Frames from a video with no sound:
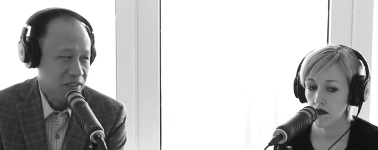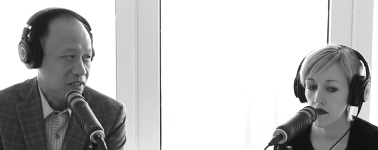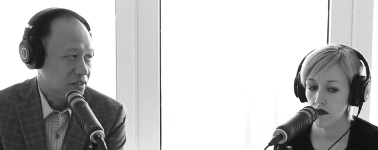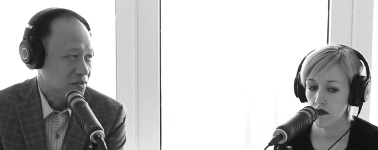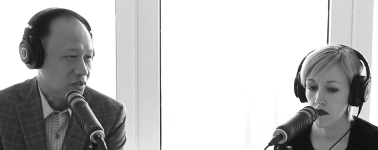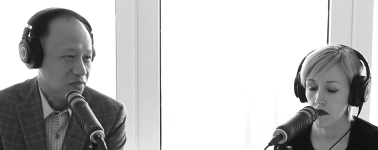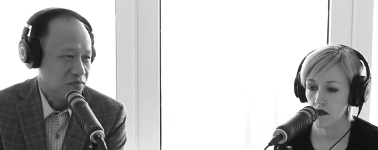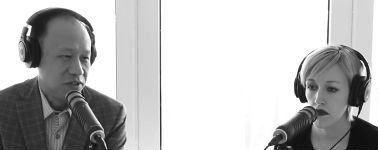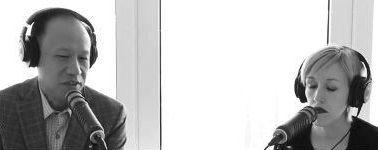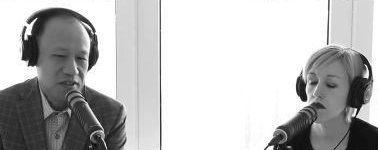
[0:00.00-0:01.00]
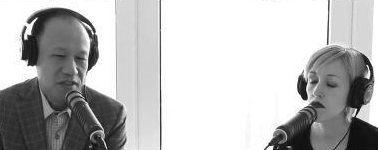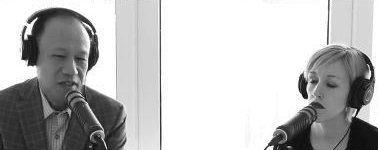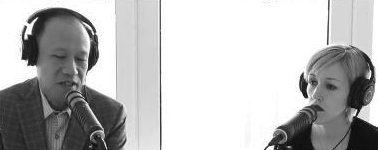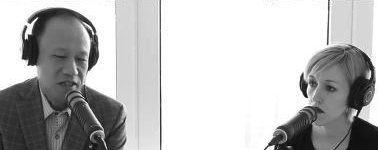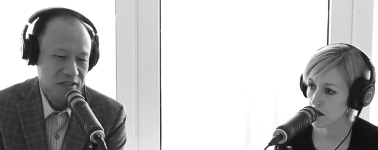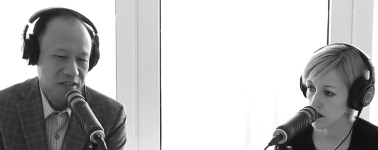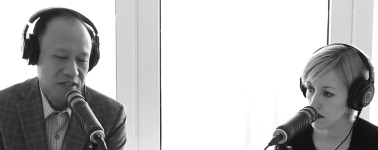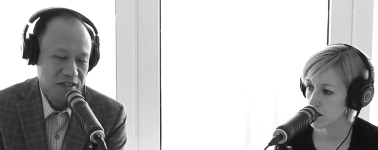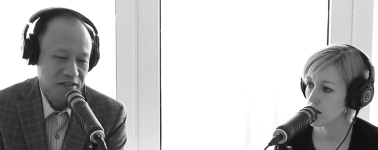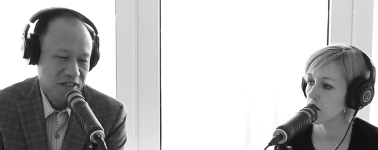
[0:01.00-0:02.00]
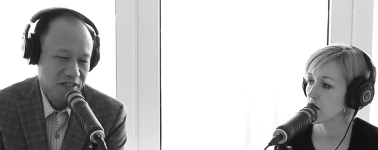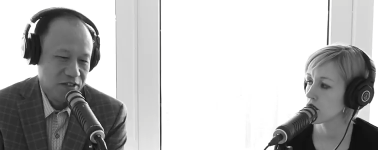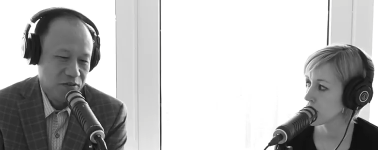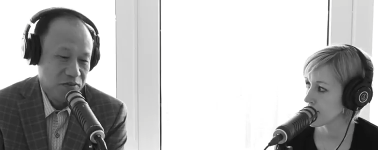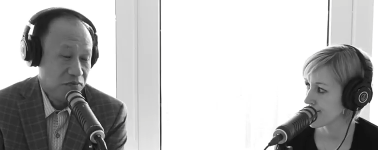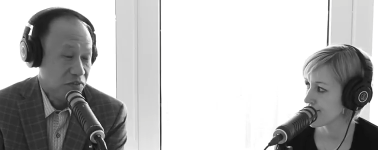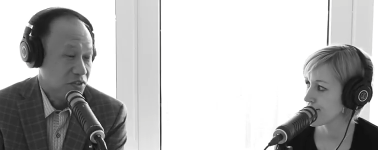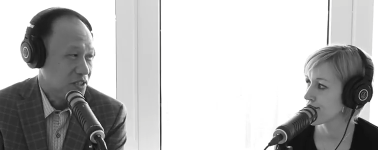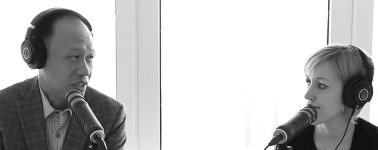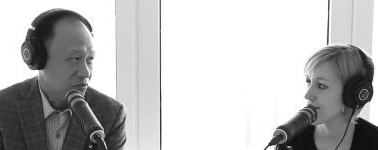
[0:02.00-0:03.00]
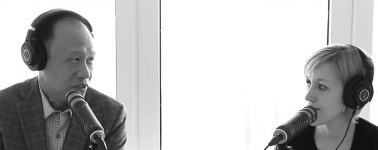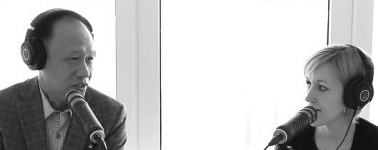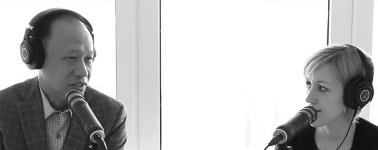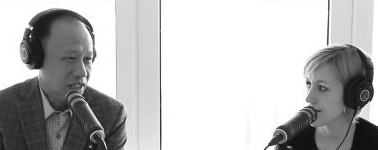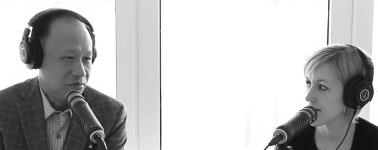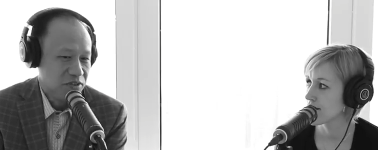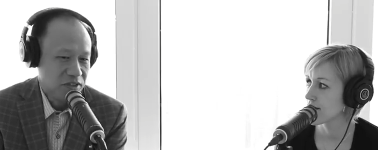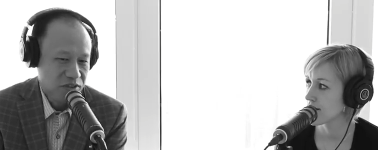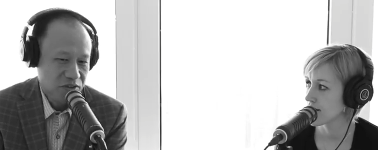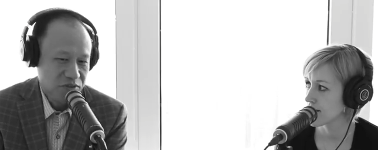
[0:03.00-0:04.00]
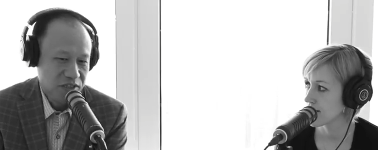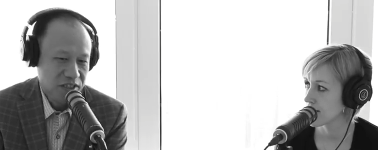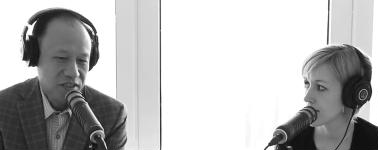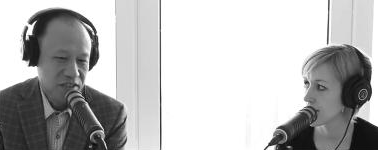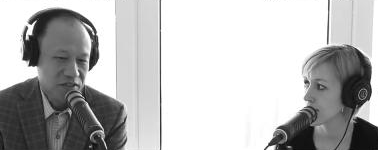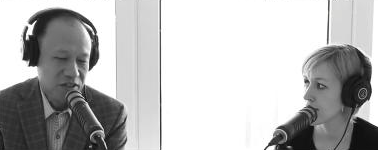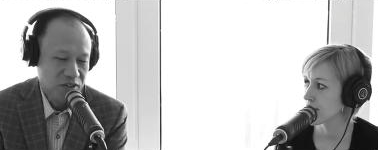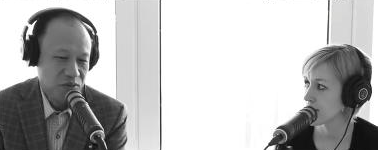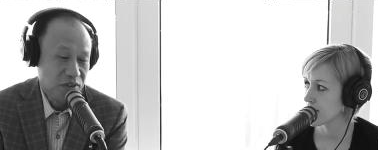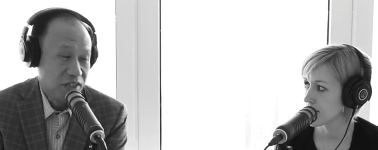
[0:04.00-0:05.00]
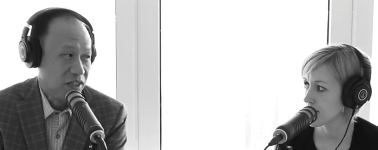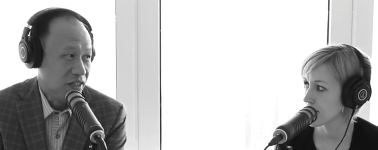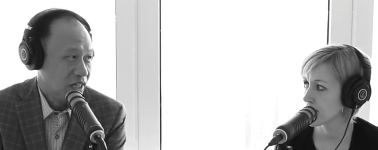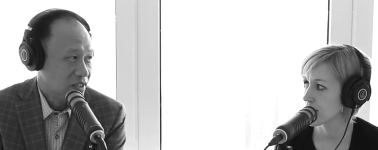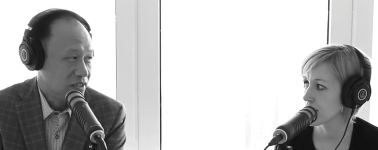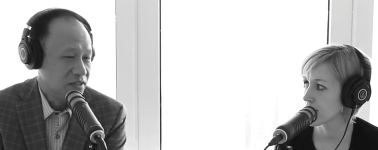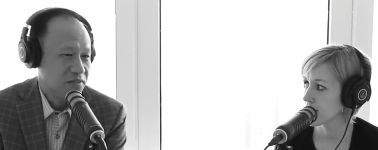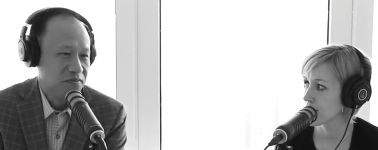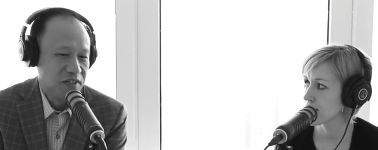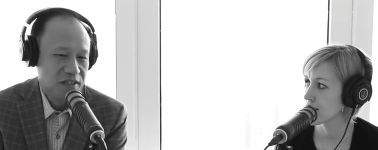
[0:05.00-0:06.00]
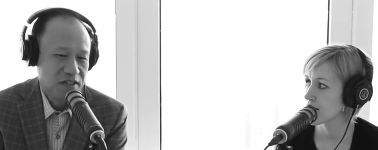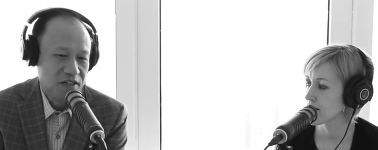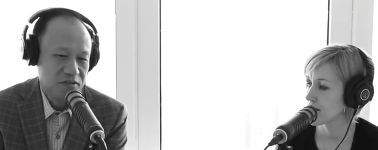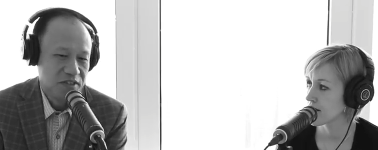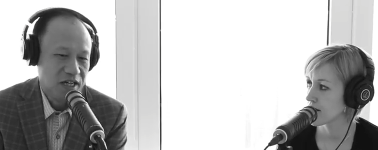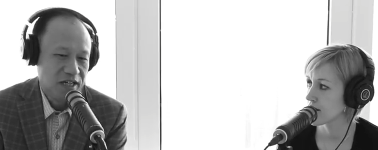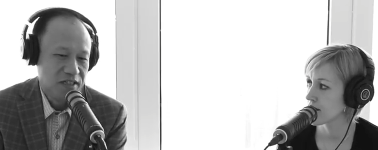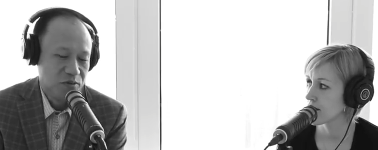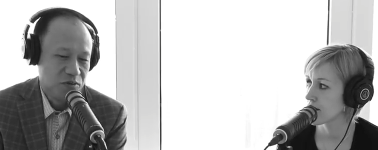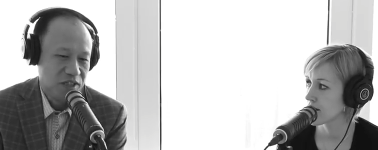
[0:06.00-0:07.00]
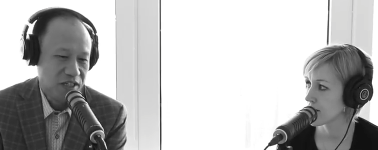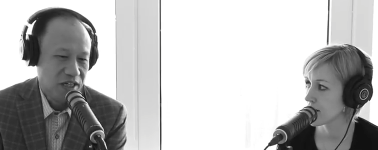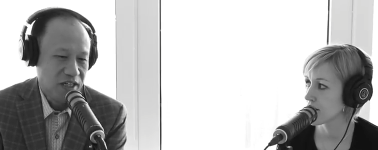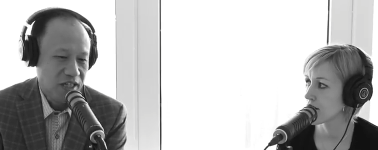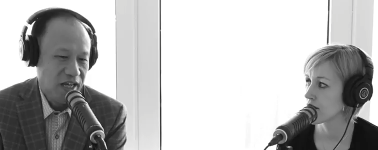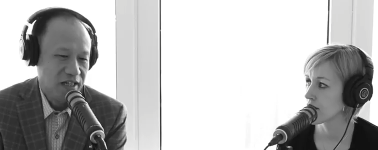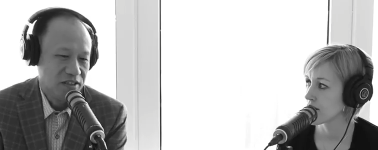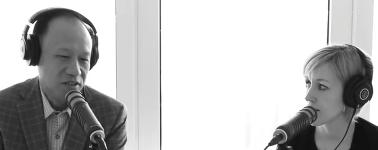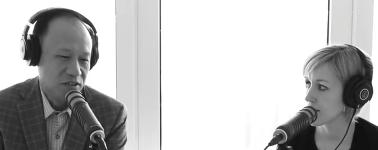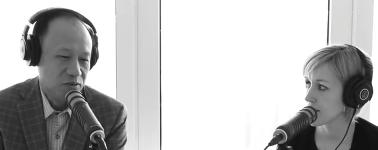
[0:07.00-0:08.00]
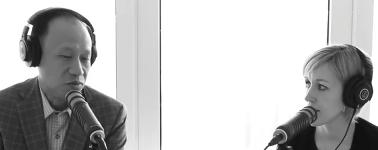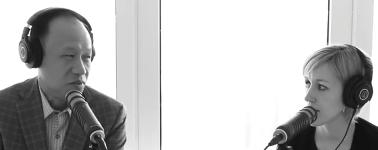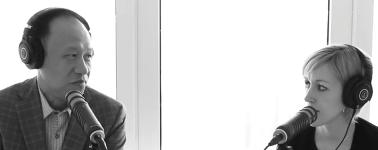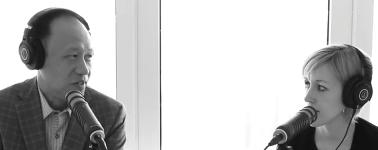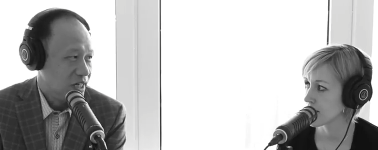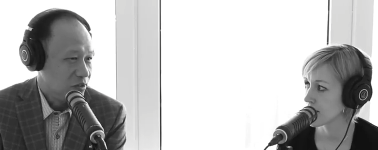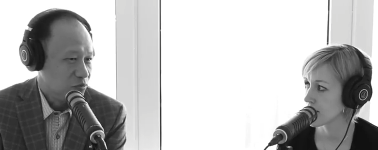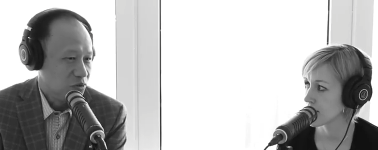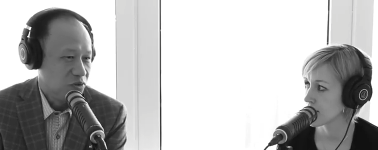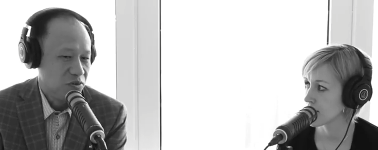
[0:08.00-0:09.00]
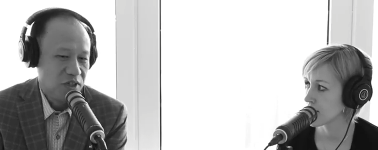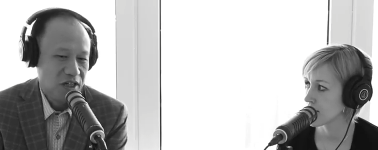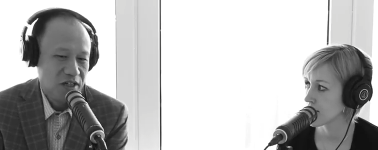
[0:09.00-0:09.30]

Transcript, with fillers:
Speaker 1: based on the software. It's I call the first generation network security, to secure the connection from outside, who can connect, go through the firewall,